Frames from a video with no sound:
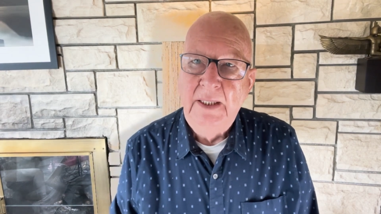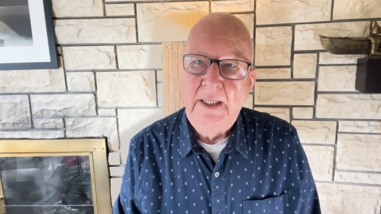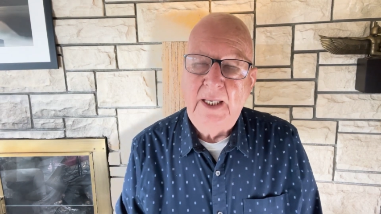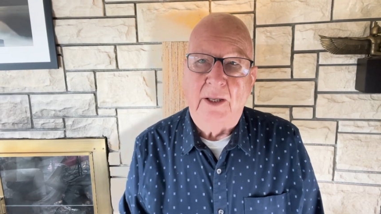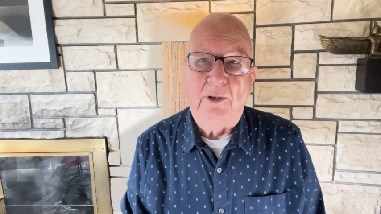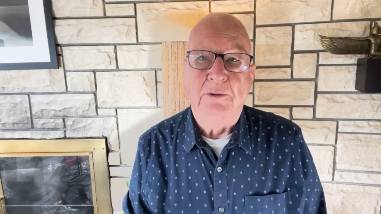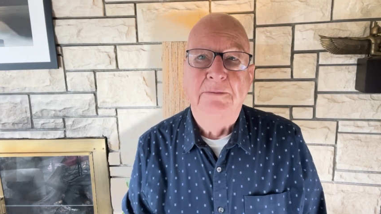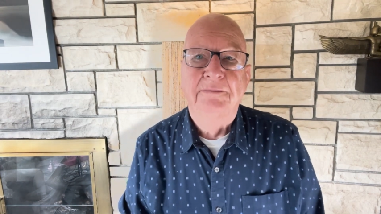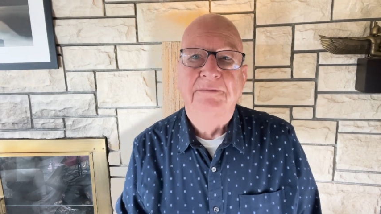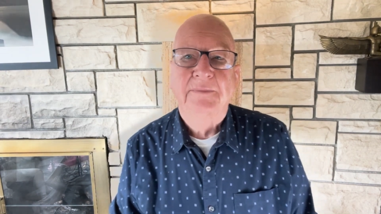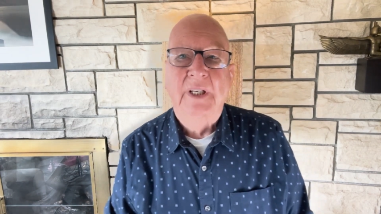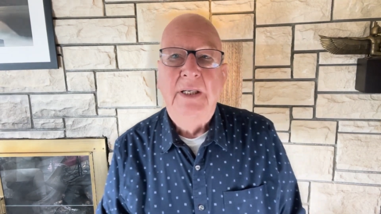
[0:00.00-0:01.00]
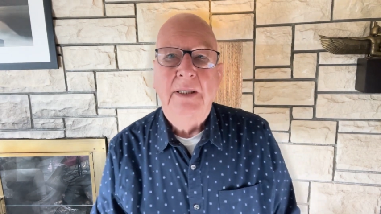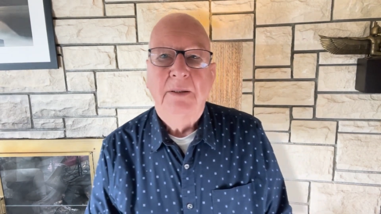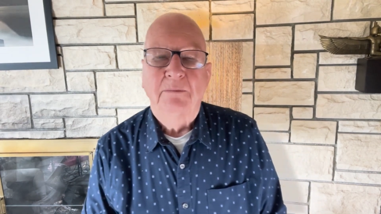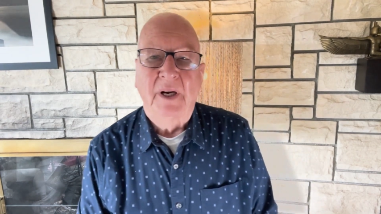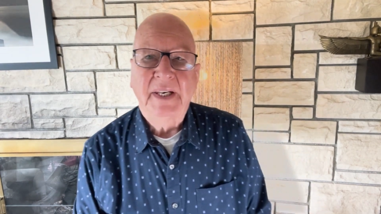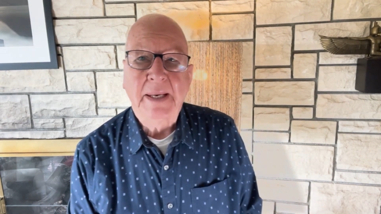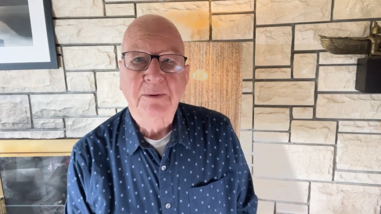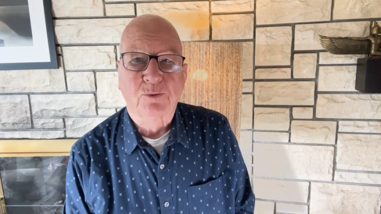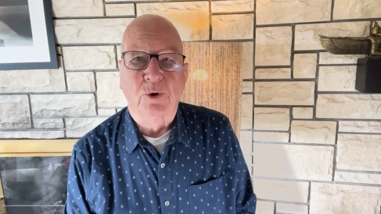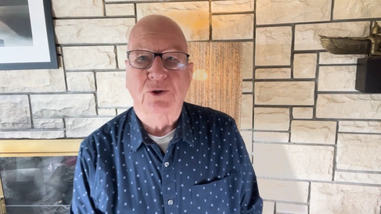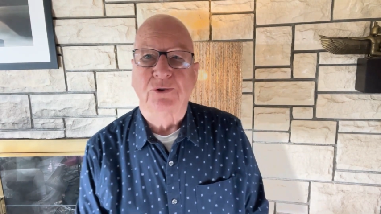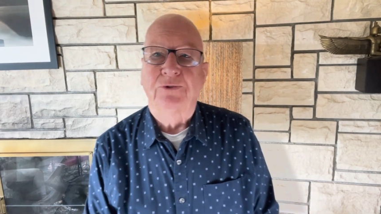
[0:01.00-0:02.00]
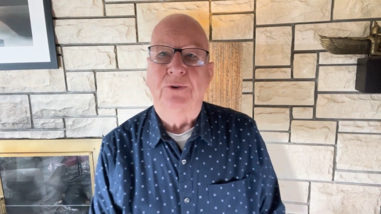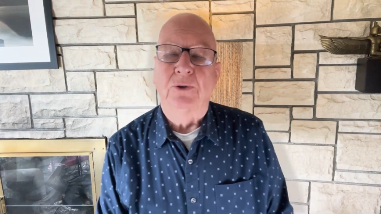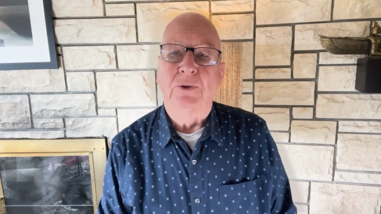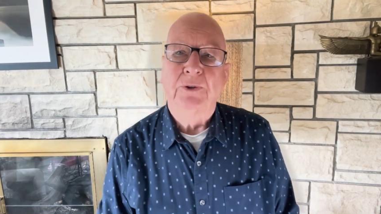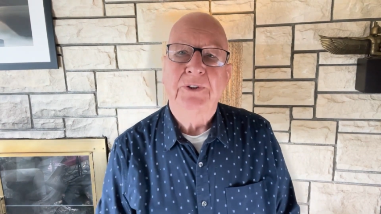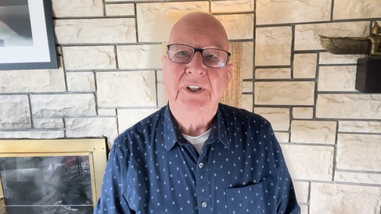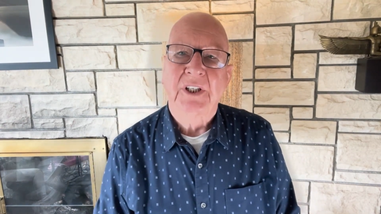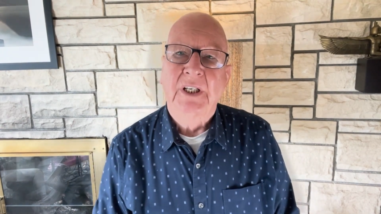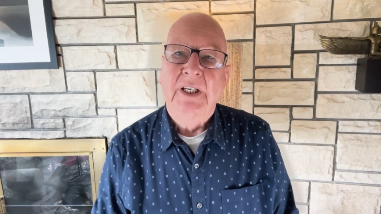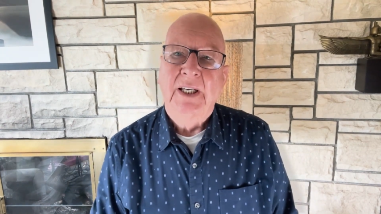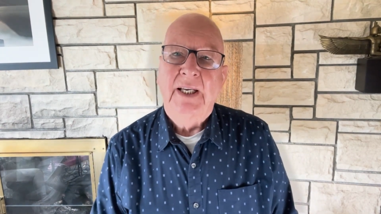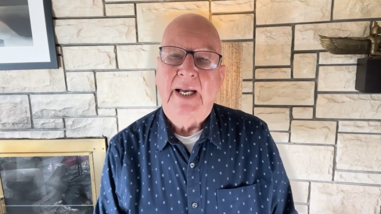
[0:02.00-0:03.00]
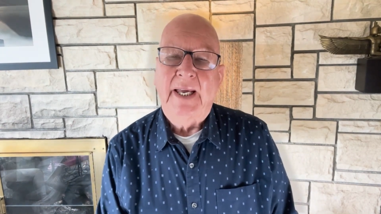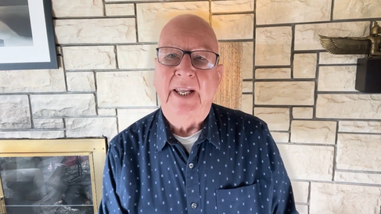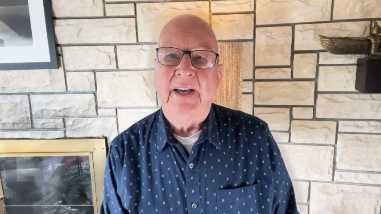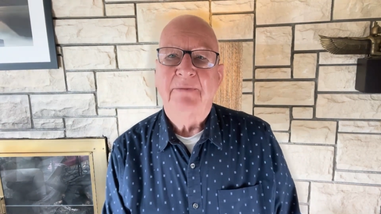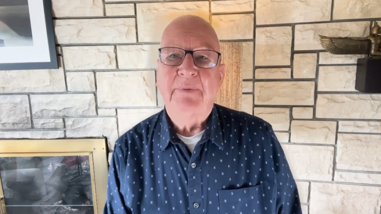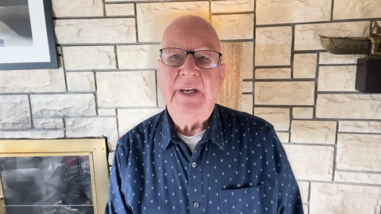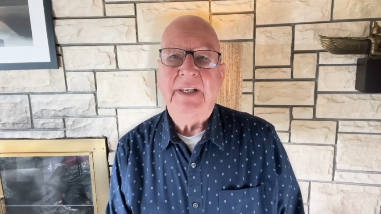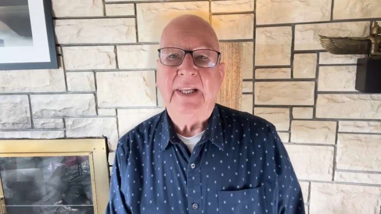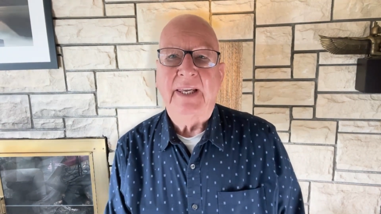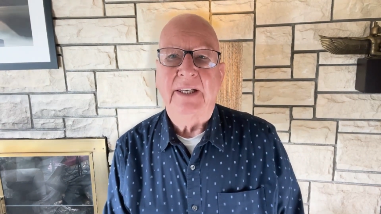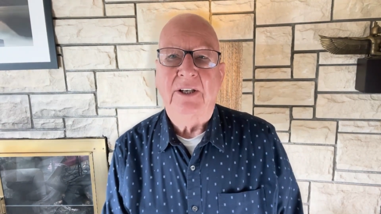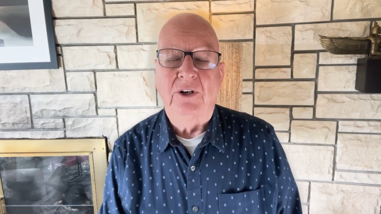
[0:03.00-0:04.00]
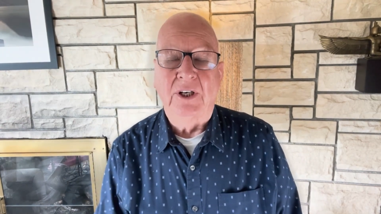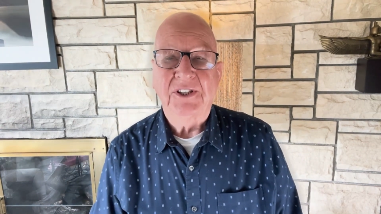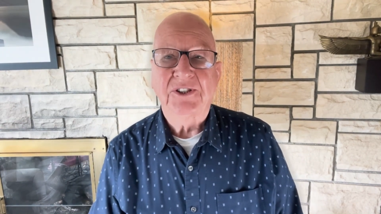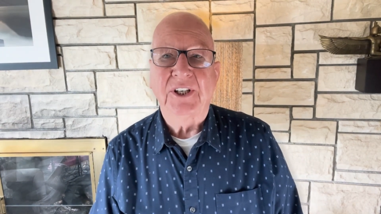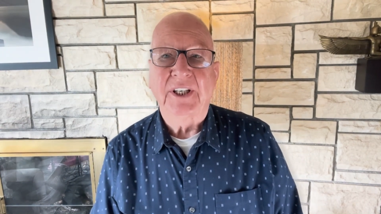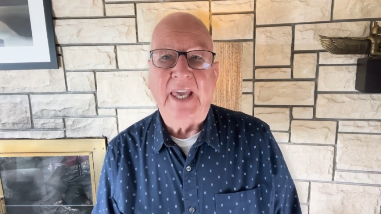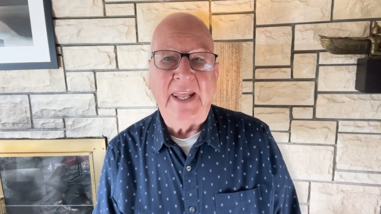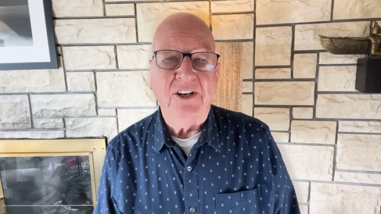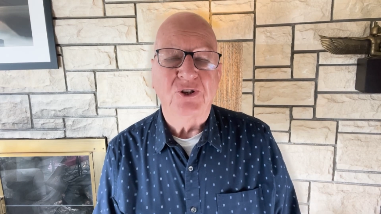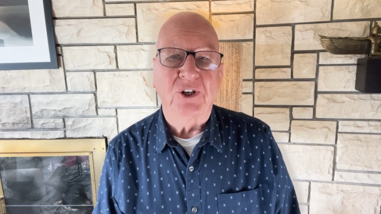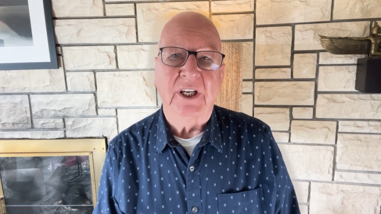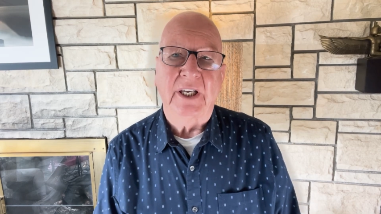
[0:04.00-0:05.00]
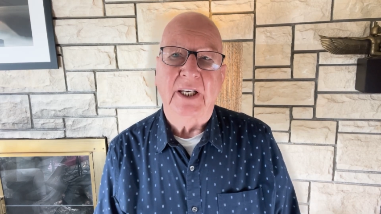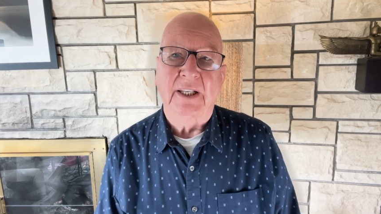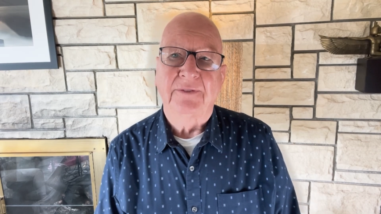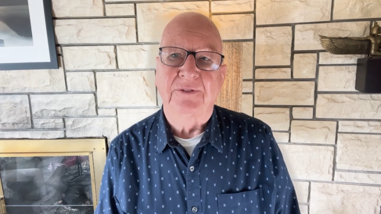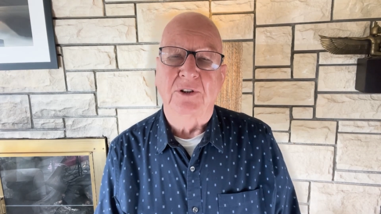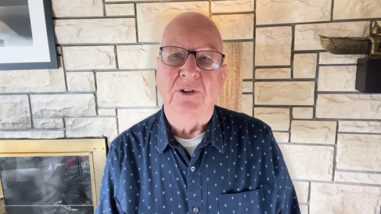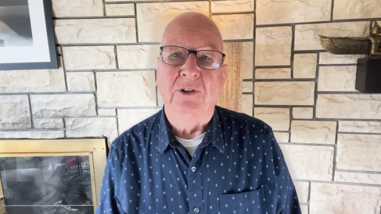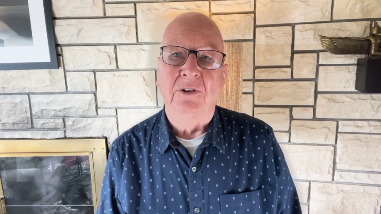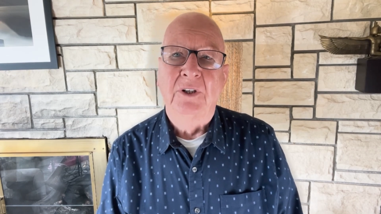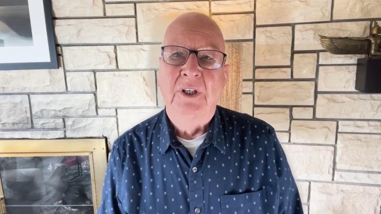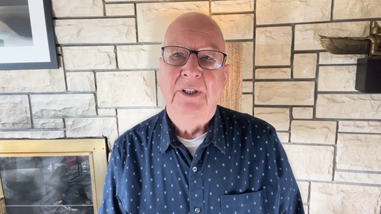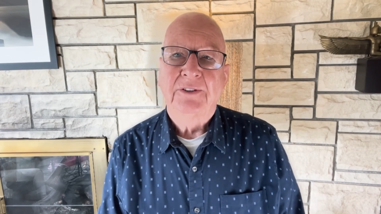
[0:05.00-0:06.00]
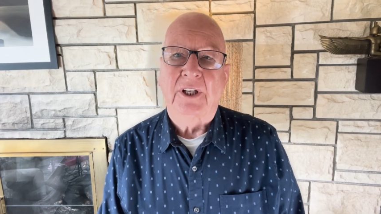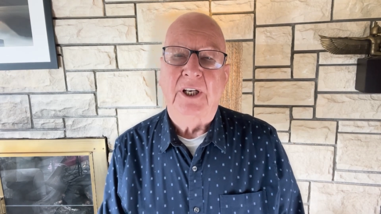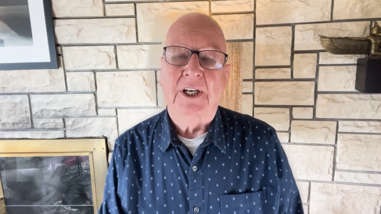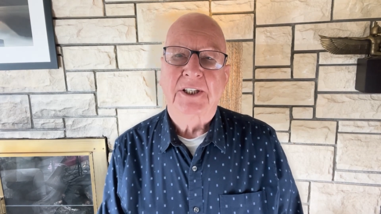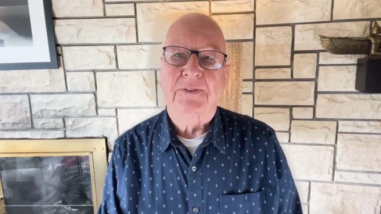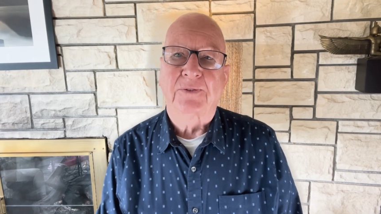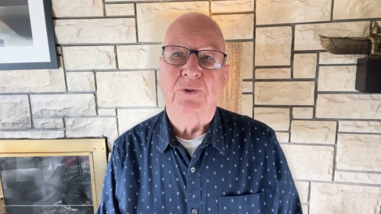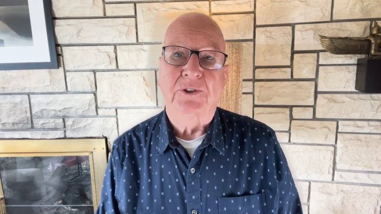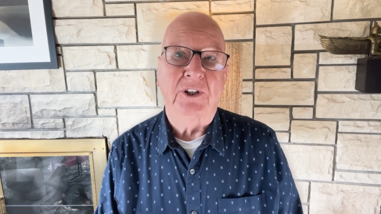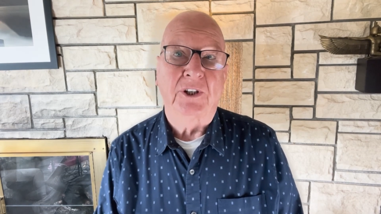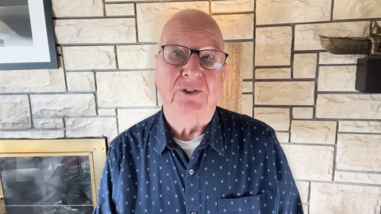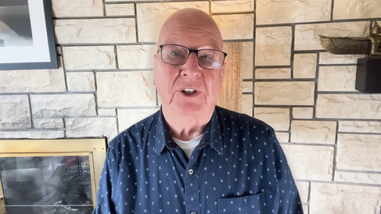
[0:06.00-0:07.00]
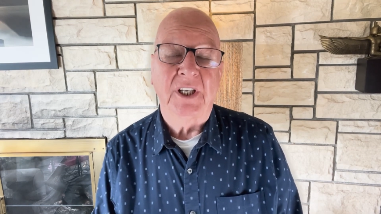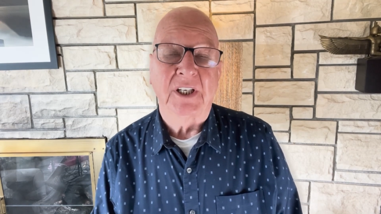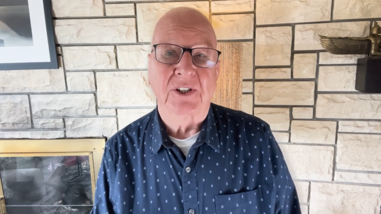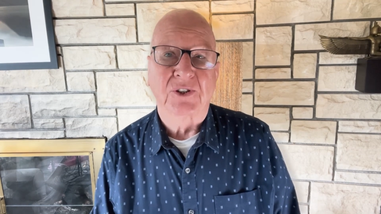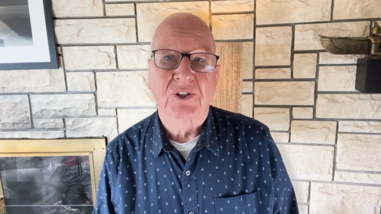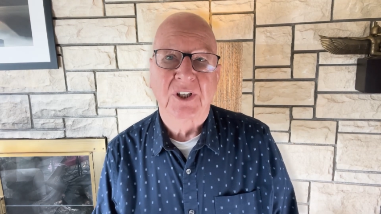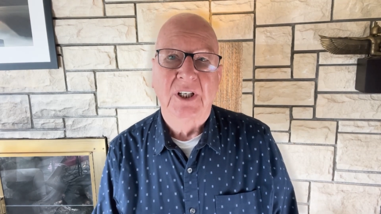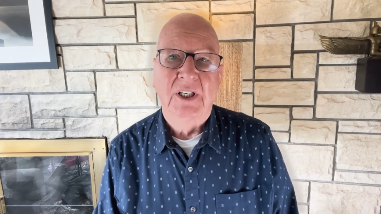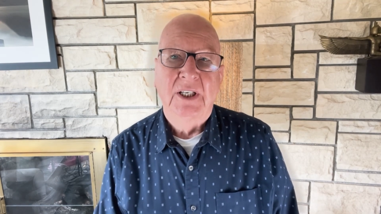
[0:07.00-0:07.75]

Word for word: Hello, my name is Roger Ford, and I've been a holistic energy healer for the last 40 odd years.